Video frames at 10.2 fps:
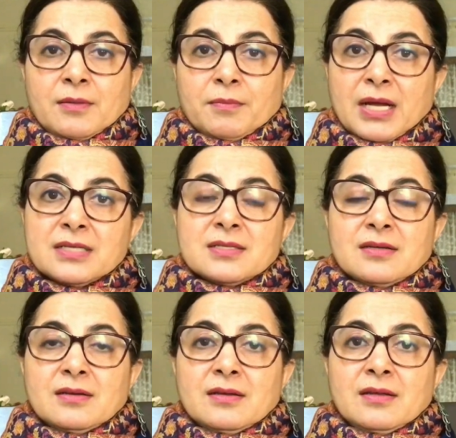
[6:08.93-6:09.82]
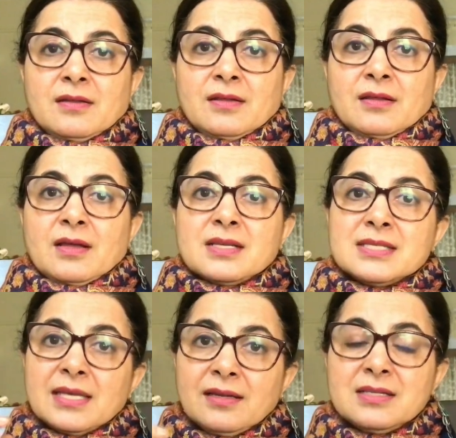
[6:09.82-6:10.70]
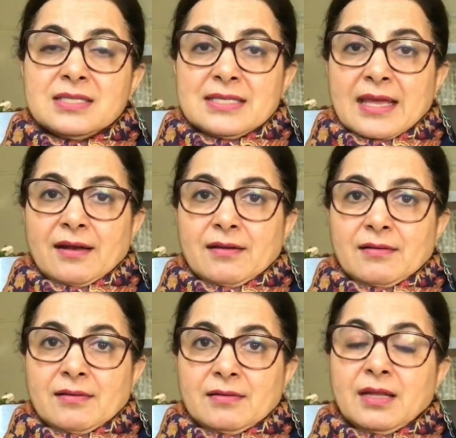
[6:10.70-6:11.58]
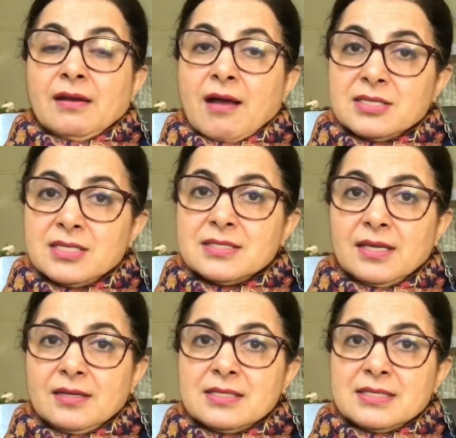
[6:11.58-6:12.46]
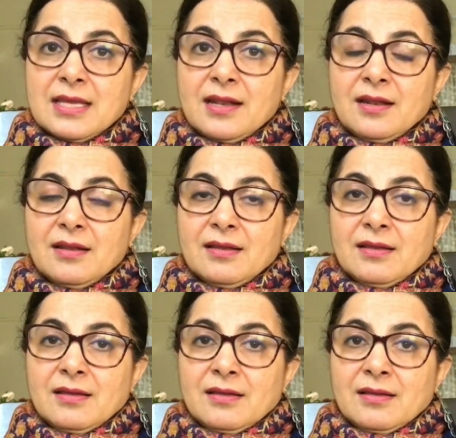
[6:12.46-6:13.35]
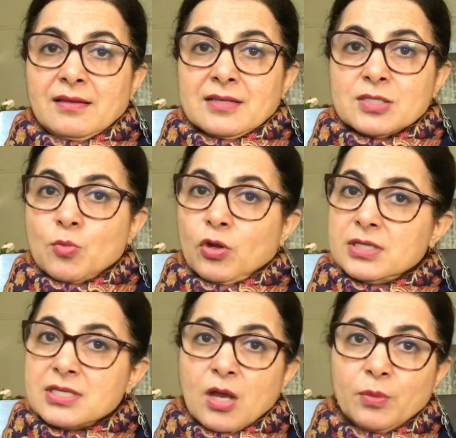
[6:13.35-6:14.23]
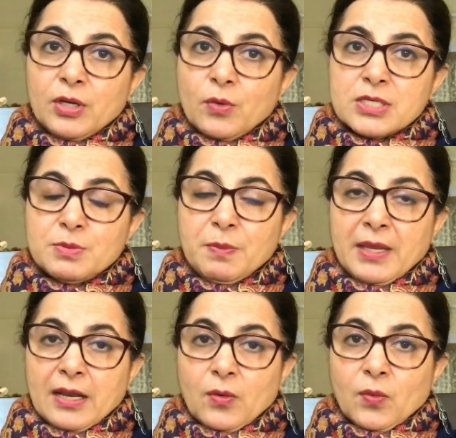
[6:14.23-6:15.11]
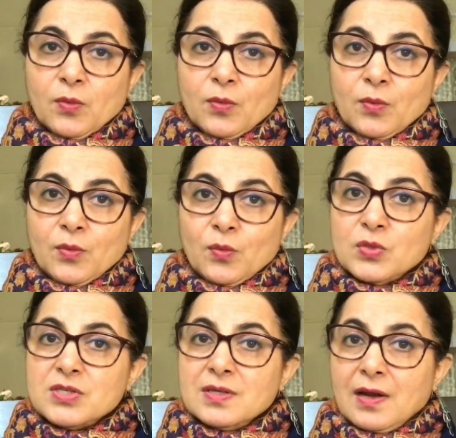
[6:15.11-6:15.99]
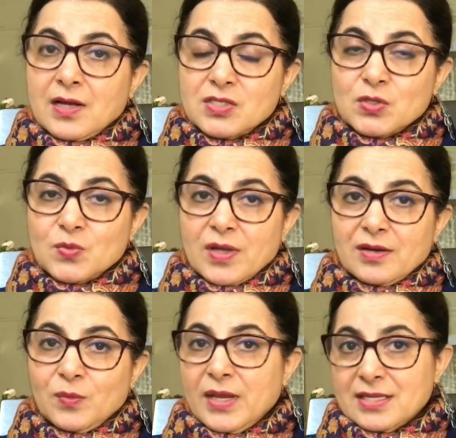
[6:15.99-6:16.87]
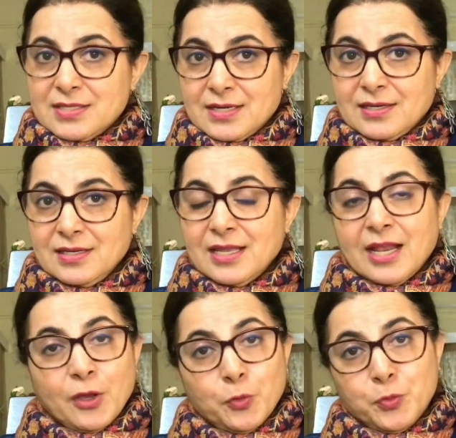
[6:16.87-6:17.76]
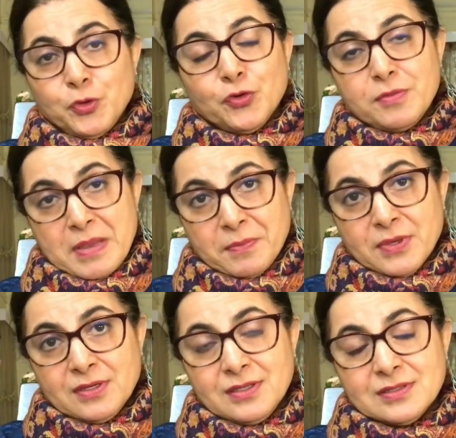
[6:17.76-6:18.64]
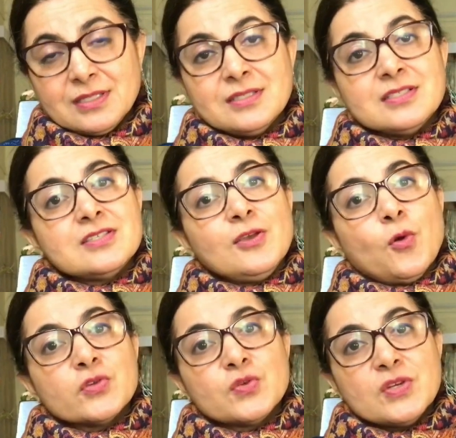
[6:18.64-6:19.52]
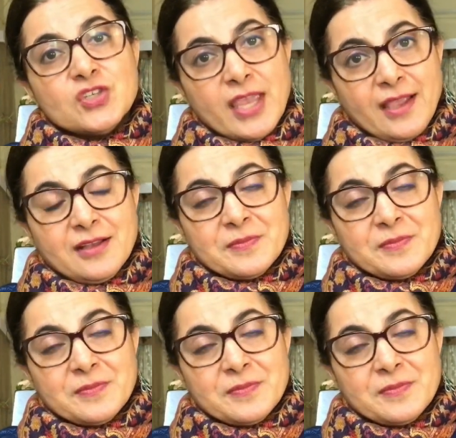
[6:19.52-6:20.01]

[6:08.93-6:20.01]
But a single cell, the largest single cell, smallest now we know is PPLO, which is the largest one we had studied and I hope you remember that it is the ostrich egg.